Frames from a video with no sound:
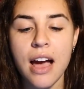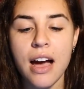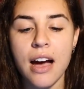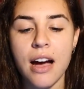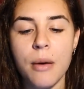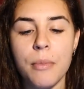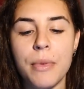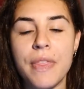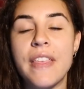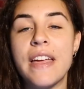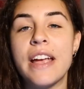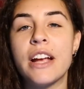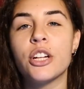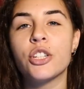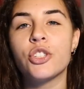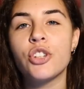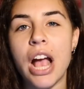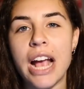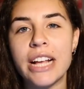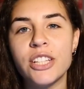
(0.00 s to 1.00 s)
and
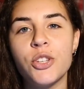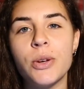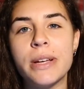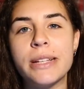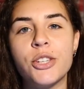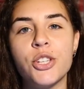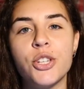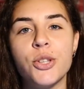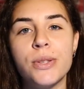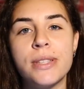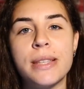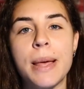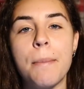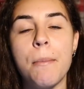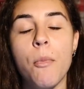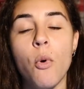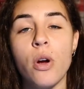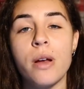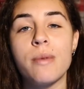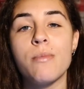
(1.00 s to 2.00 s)
they're trying to introduce them
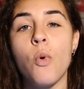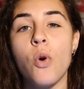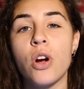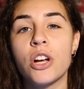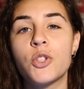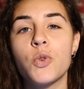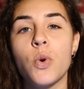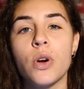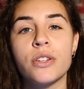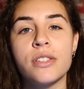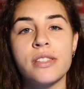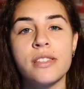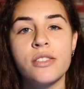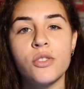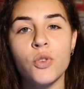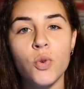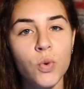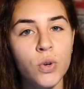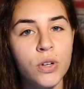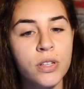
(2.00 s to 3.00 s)
more and more to our
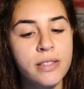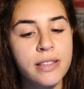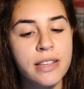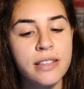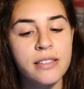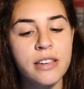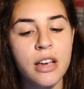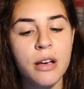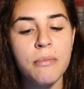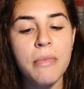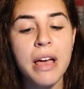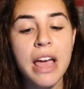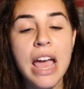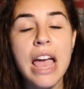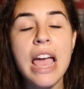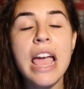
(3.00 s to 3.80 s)
school system.